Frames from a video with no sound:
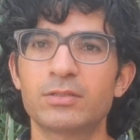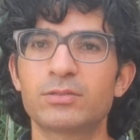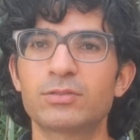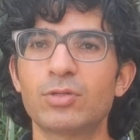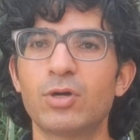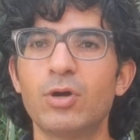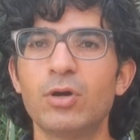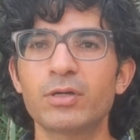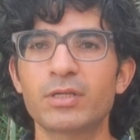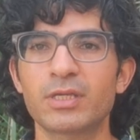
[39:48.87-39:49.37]

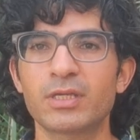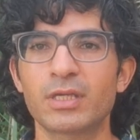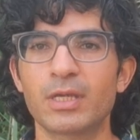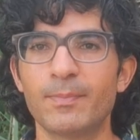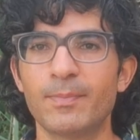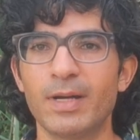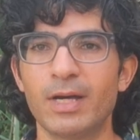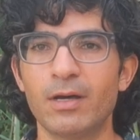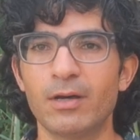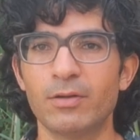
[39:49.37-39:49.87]
talking
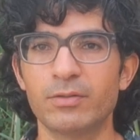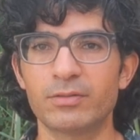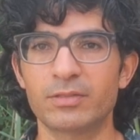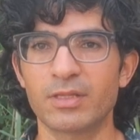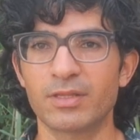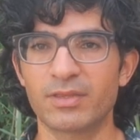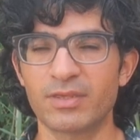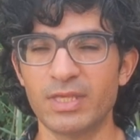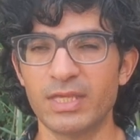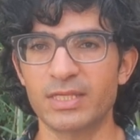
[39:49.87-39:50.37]
about
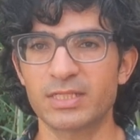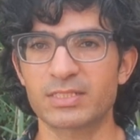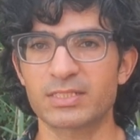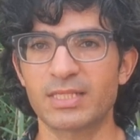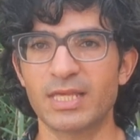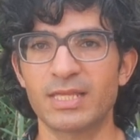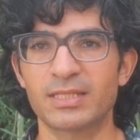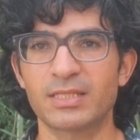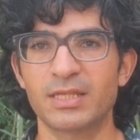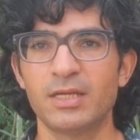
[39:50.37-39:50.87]
the things
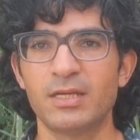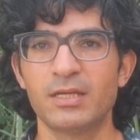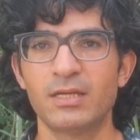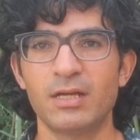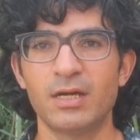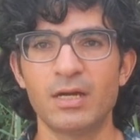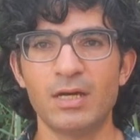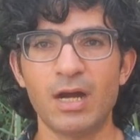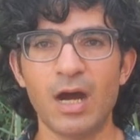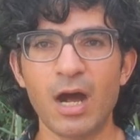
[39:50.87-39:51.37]
that
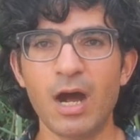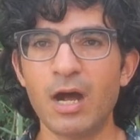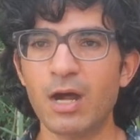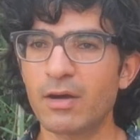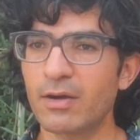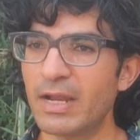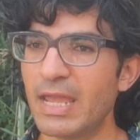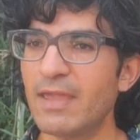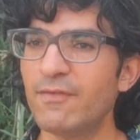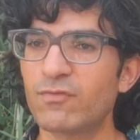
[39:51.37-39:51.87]

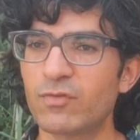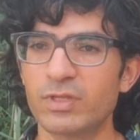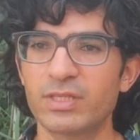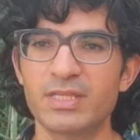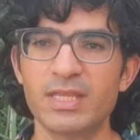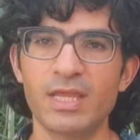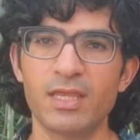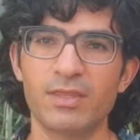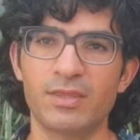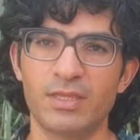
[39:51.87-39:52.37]
our
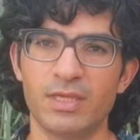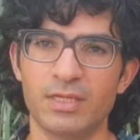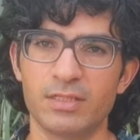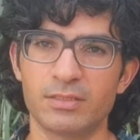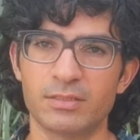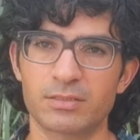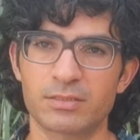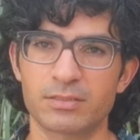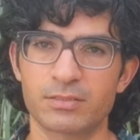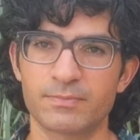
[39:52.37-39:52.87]
everyday things